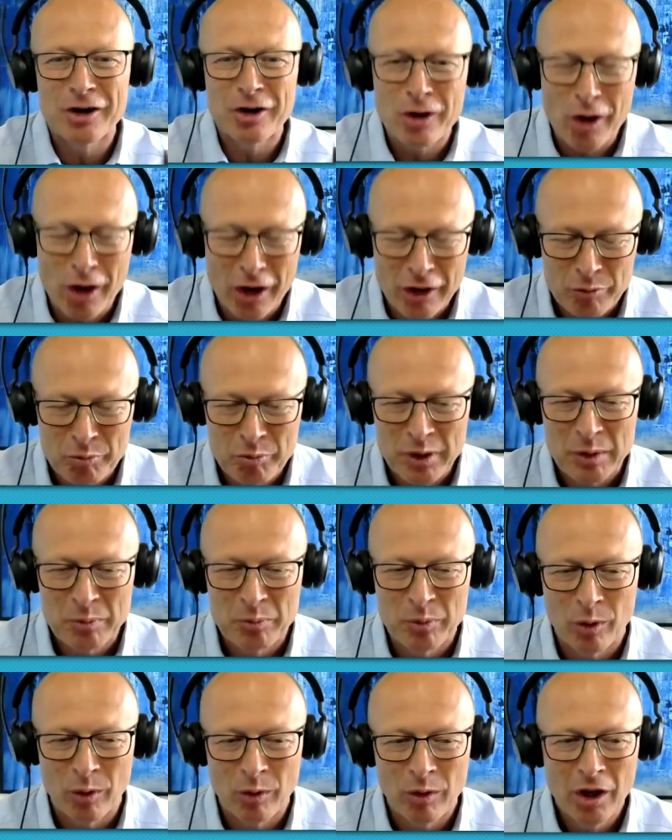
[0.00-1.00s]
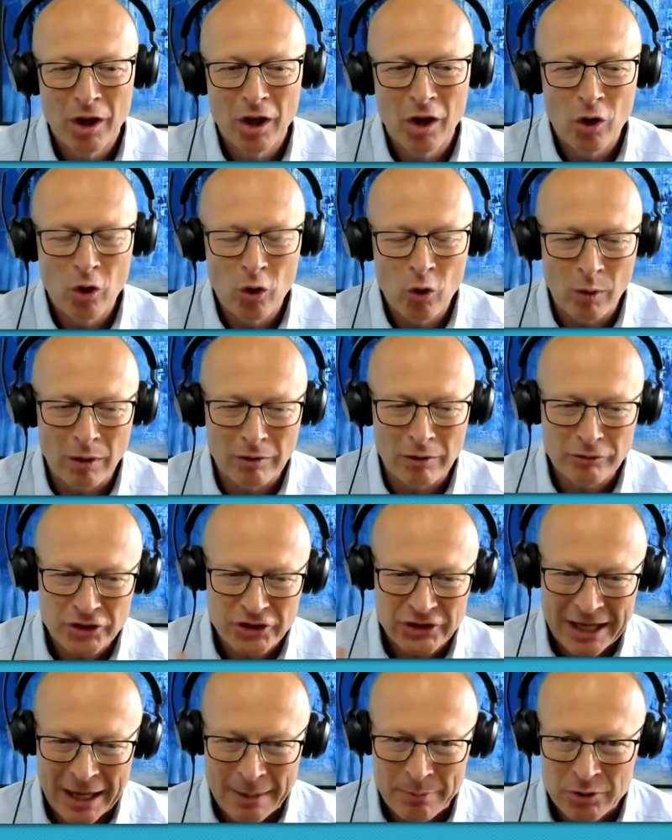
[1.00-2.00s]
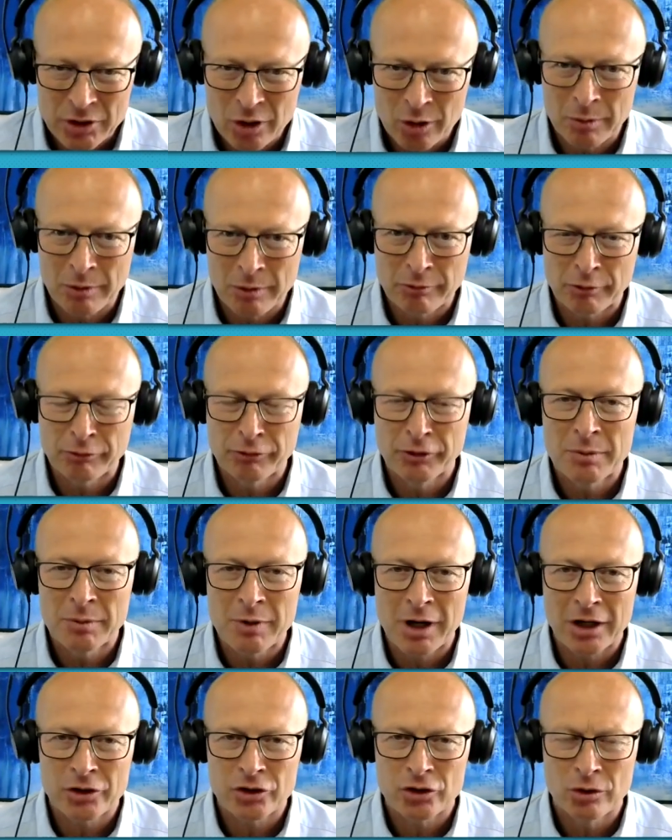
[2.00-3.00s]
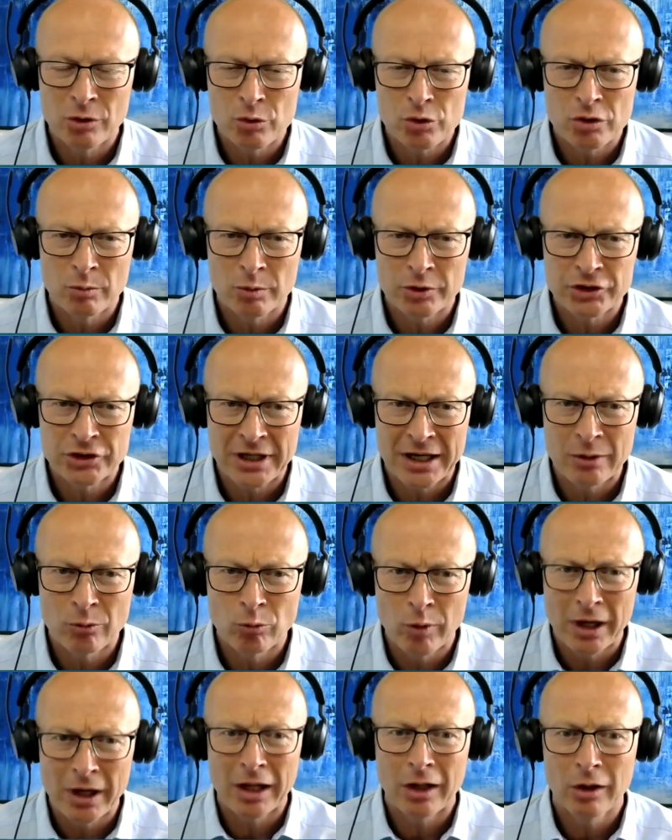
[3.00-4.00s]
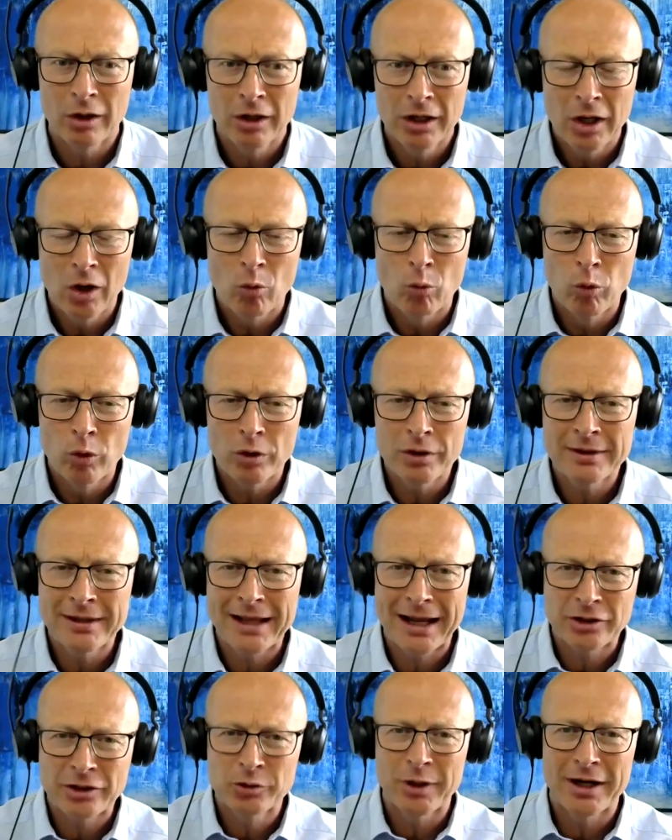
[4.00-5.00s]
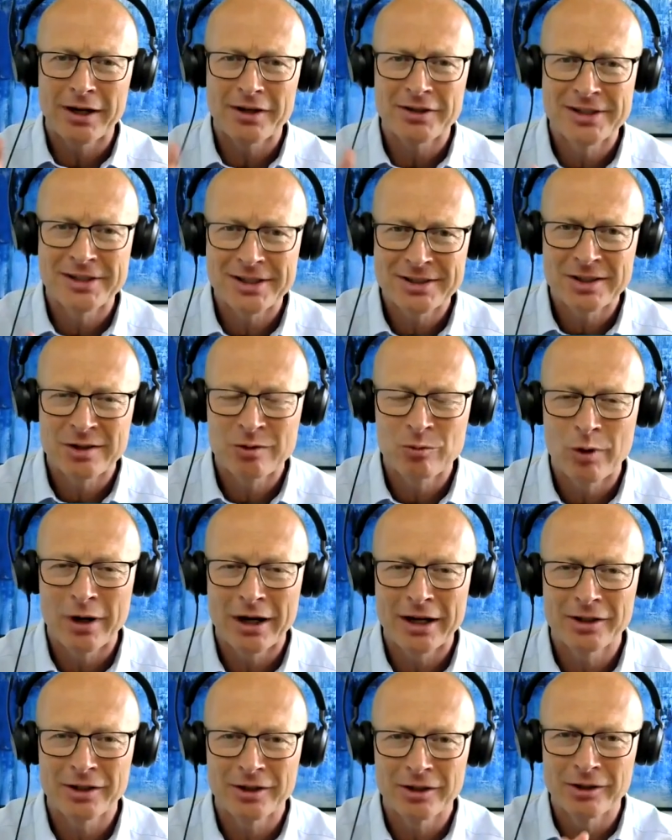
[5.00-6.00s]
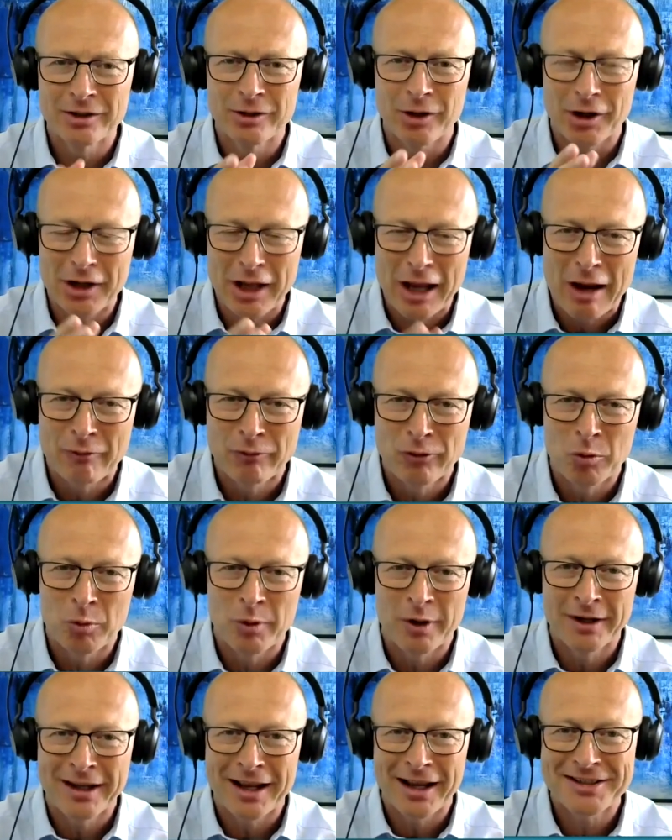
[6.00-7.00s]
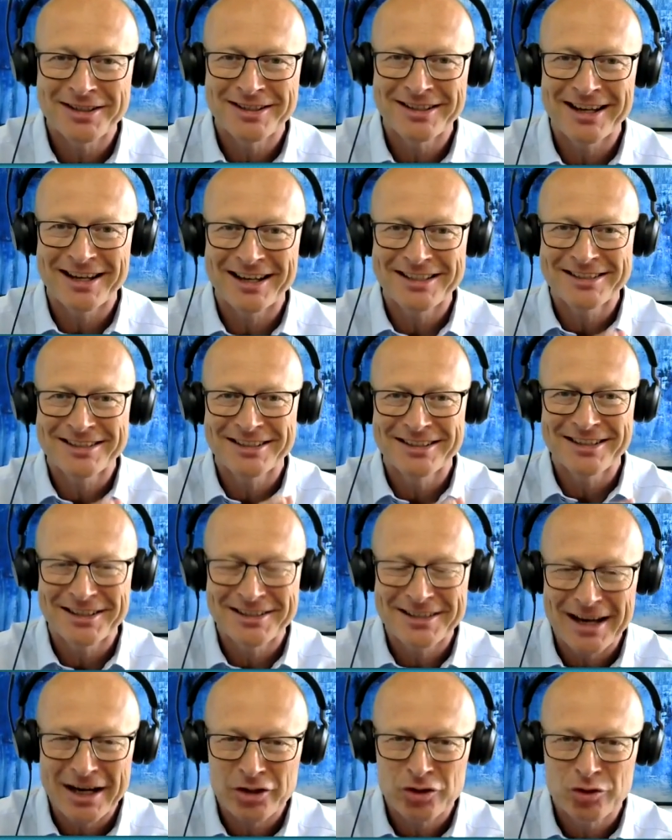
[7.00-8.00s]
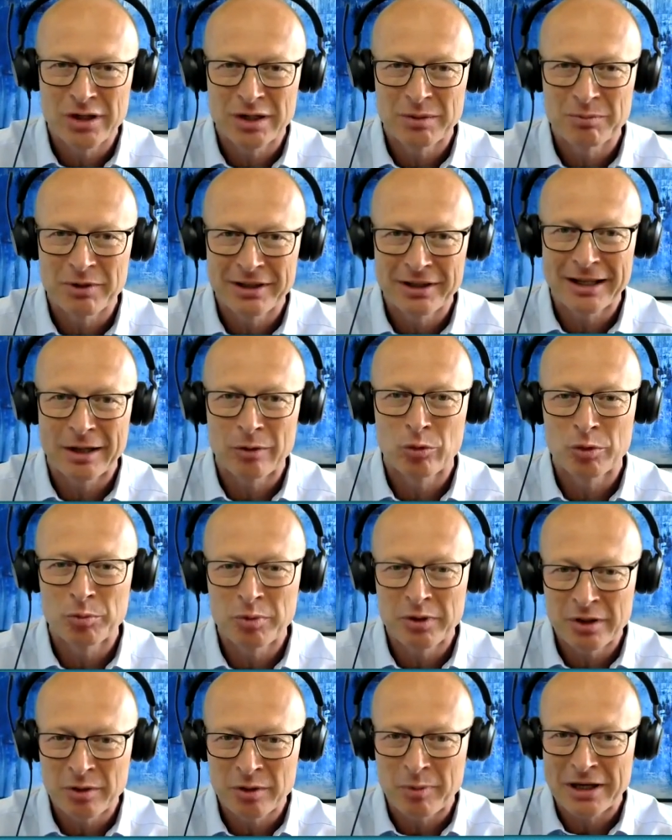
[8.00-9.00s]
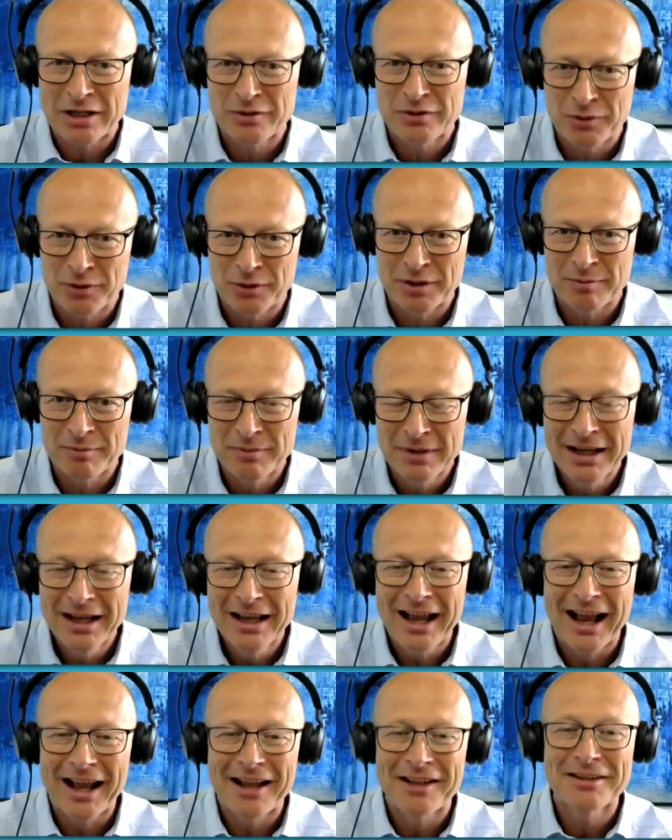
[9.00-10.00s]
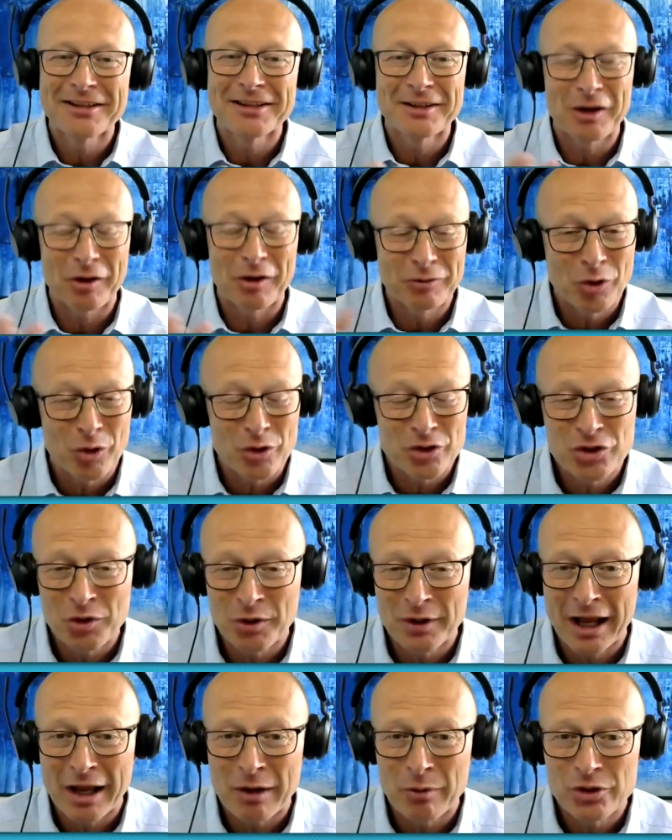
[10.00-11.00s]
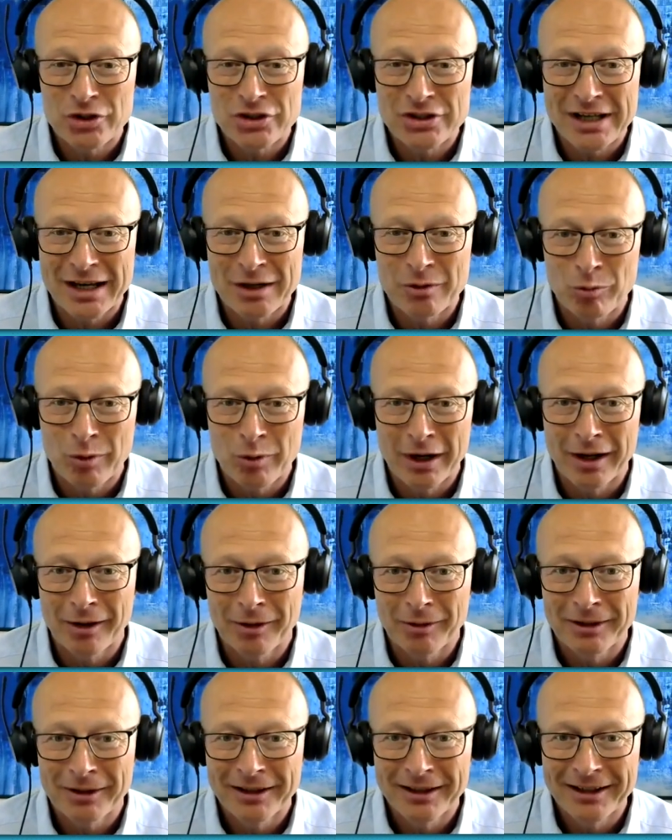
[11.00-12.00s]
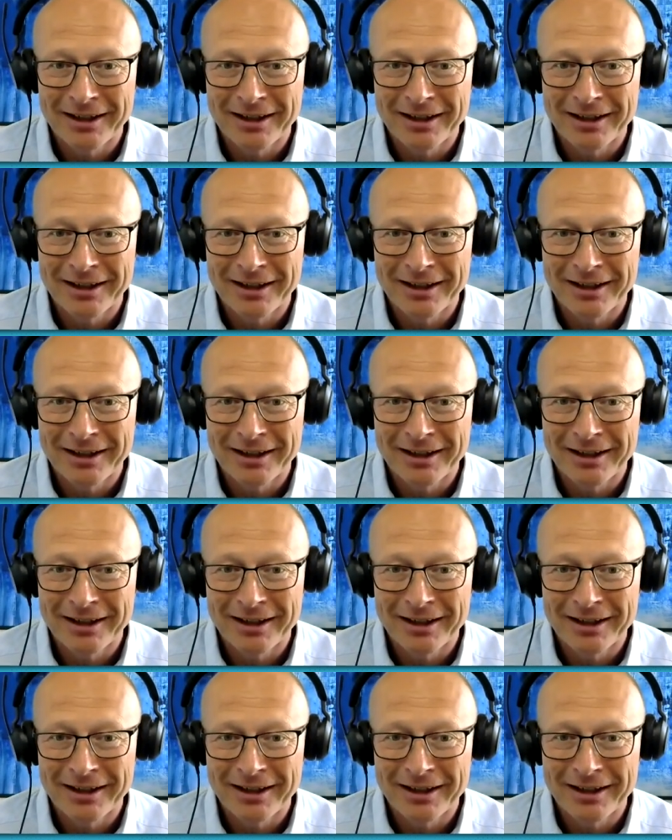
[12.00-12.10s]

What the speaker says: A lot of people who are skeptical of a free market solution will say, well, wouldn't that create a system where not everyone gets the exact treatment that would be the best for them? And of course, you and I would say, well,